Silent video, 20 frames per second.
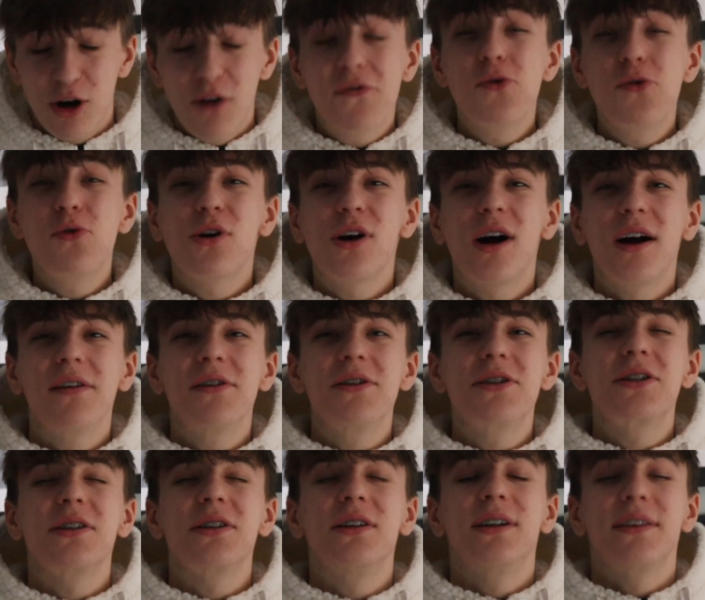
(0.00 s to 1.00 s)
Of all
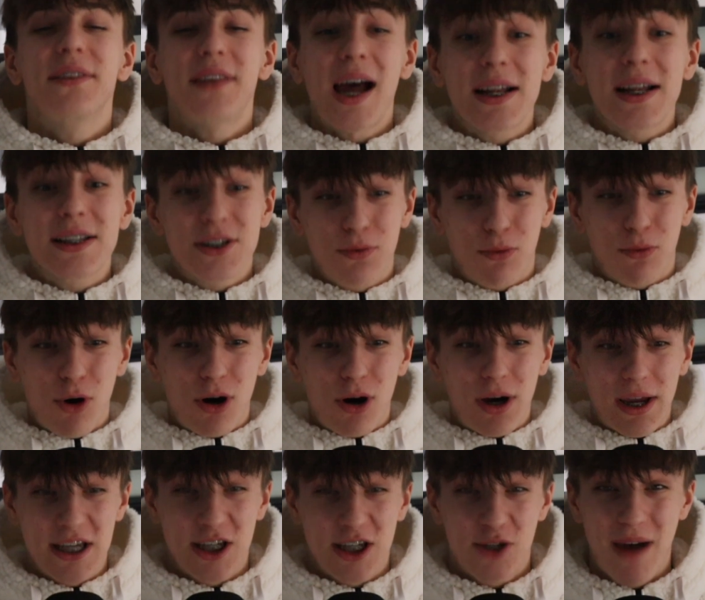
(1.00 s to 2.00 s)
colours, that's what
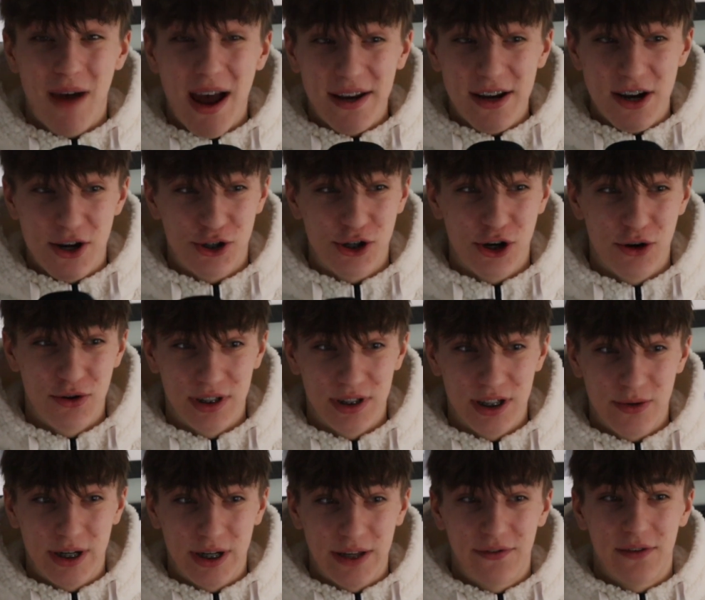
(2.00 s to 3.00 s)
Hispania chose in
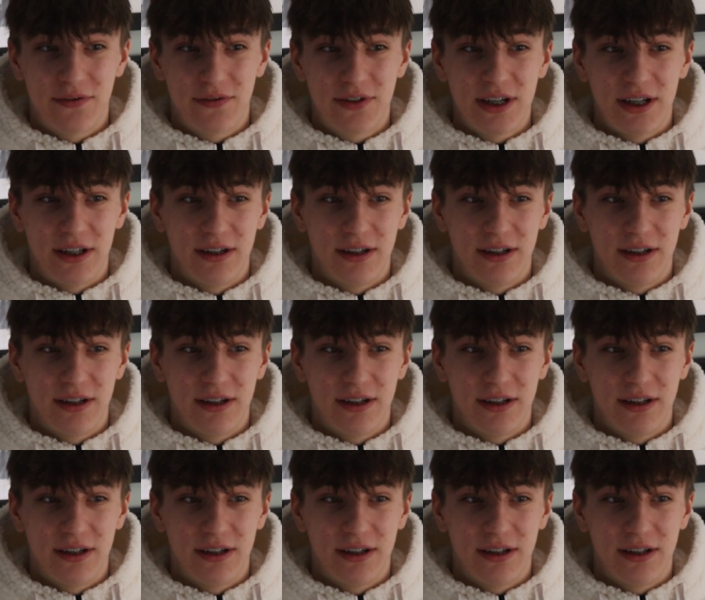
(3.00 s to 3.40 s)
2015.